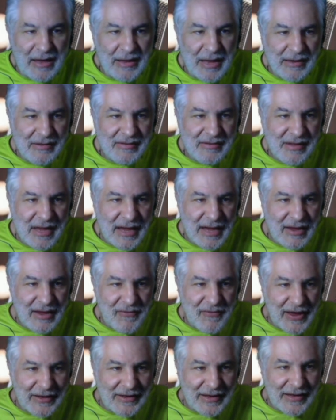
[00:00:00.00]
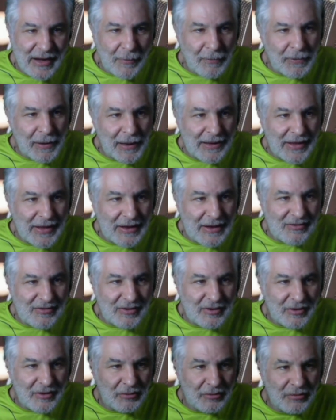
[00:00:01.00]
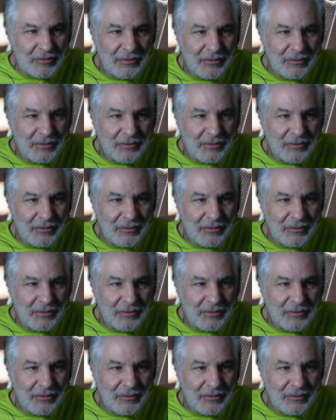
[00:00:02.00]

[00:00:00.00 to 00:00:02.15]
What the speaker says: Let's see. If I did, I'll play that too.